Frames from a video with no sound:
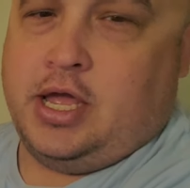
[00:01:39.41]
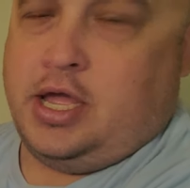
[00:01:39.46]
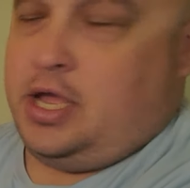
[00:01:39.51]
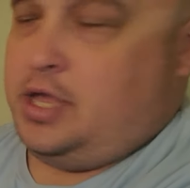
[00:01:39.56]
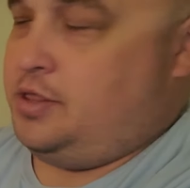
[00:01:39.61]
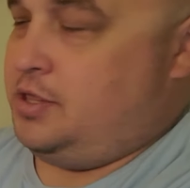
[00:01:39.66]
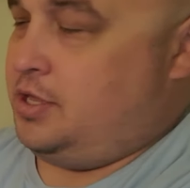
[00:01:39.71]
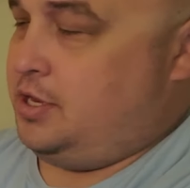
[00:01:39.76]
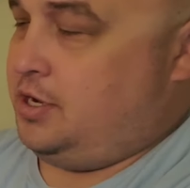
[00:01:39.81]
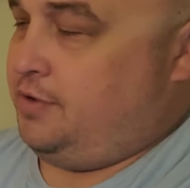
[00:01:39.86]

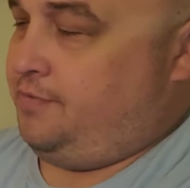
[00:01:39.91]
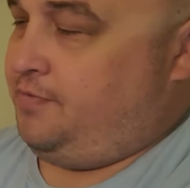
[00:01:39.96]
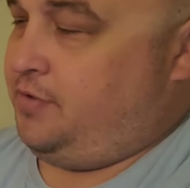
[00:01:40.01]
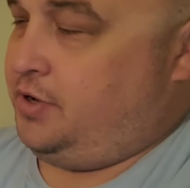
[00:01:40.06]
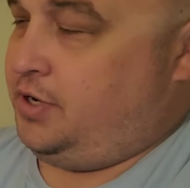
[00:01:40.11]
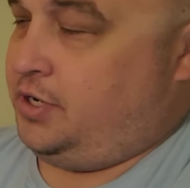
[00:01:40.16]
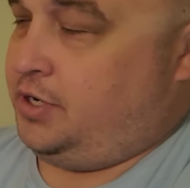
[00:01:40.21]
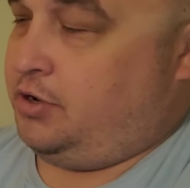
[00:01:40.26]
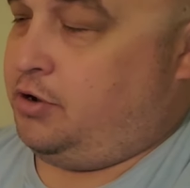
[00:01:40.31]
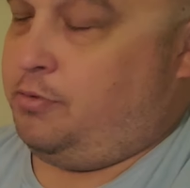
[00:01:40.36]
and then if you
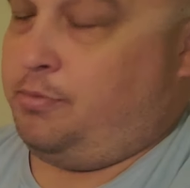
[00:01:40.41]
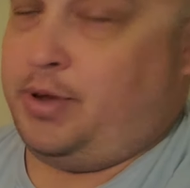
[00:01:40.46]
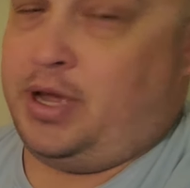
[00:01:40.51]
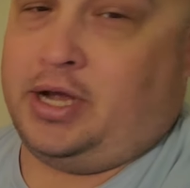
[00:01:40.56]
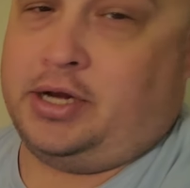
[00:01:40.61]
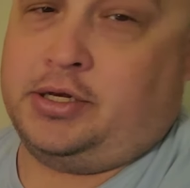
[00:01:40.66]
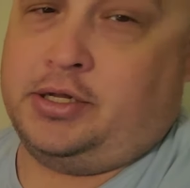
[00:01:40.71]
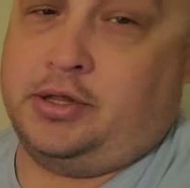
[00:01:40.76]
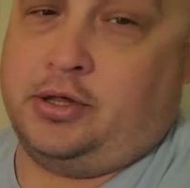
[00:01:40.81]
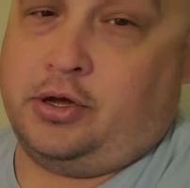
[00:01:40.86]
need to go
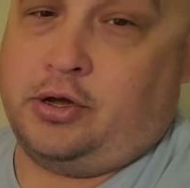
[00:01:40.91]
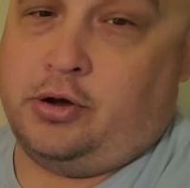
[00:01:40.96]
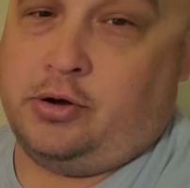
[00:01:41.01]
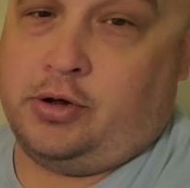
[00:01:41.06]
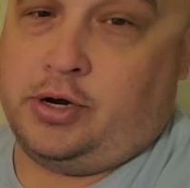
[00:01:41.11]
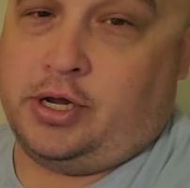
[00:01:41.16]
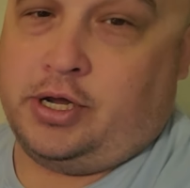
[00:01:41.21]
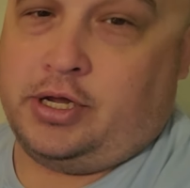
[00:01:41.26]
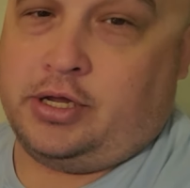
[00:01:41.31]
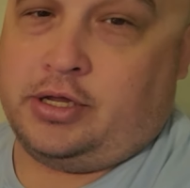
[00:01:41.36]
back to the
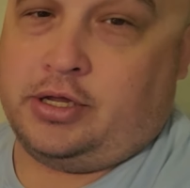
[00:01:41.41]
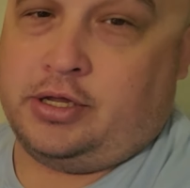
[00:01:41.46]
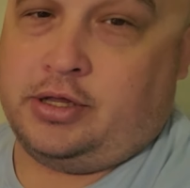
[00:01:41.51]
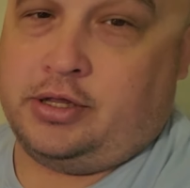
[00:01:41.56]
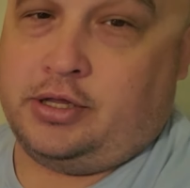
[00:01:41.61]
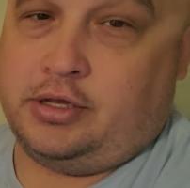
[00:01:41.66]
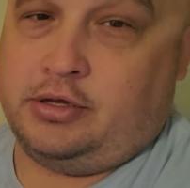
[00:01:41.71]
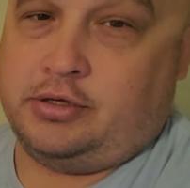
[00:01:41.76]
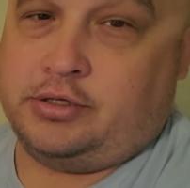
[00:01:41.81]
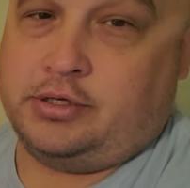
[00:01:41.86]
coda,
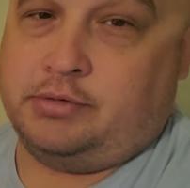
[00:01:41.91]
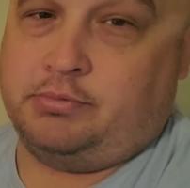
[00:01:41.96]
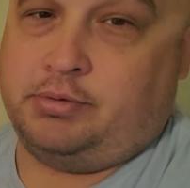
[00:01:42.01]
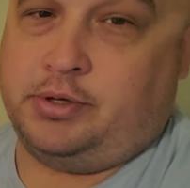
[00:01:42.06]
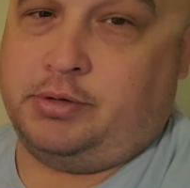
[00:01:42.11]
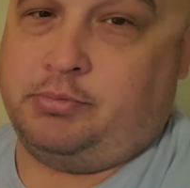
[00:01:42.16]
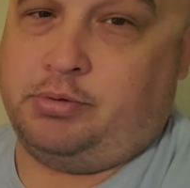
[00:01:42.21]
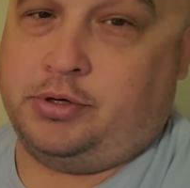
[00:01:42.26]
then you simply